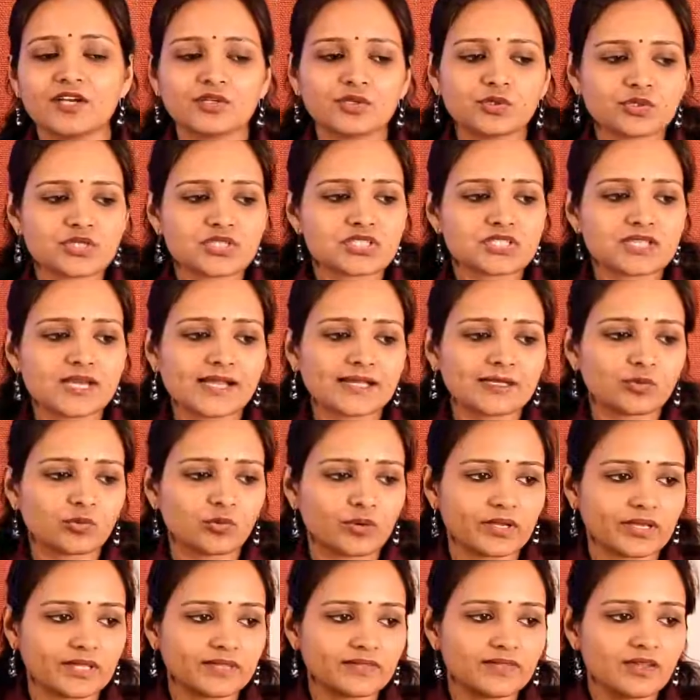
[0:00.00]
To start
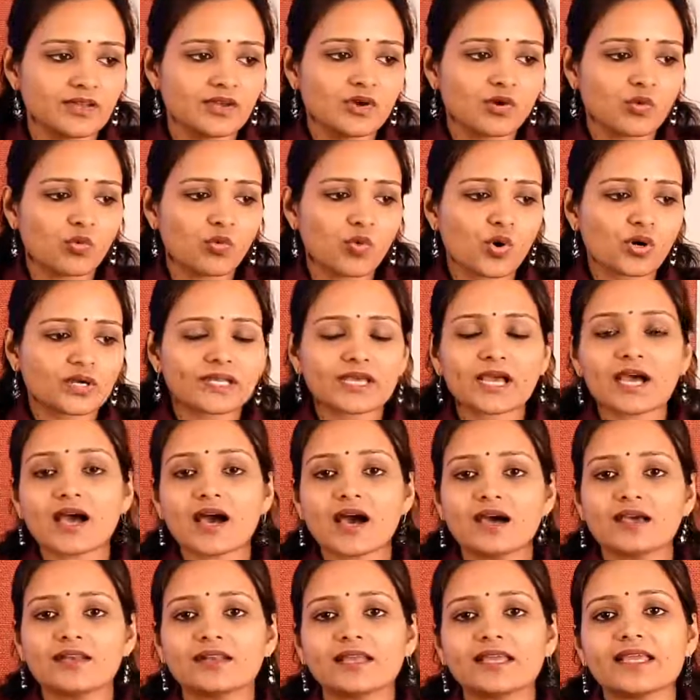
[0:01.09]
with, what
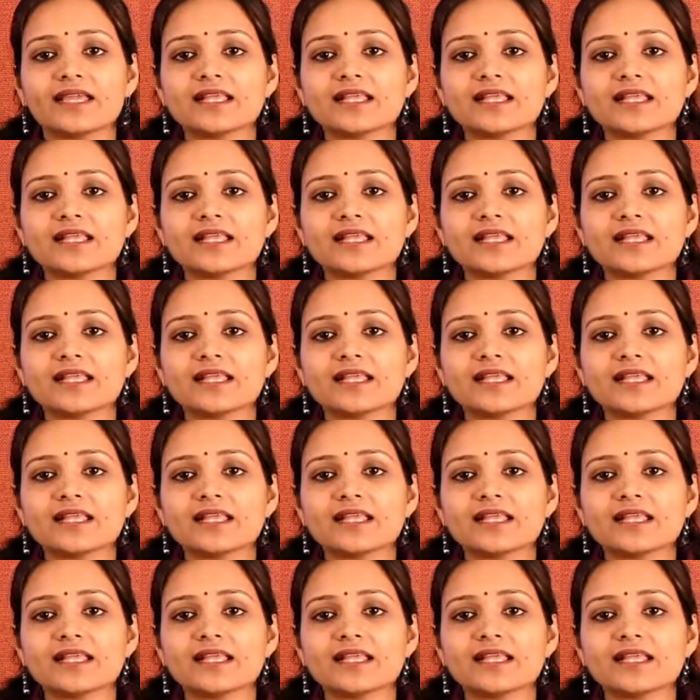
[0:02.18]
are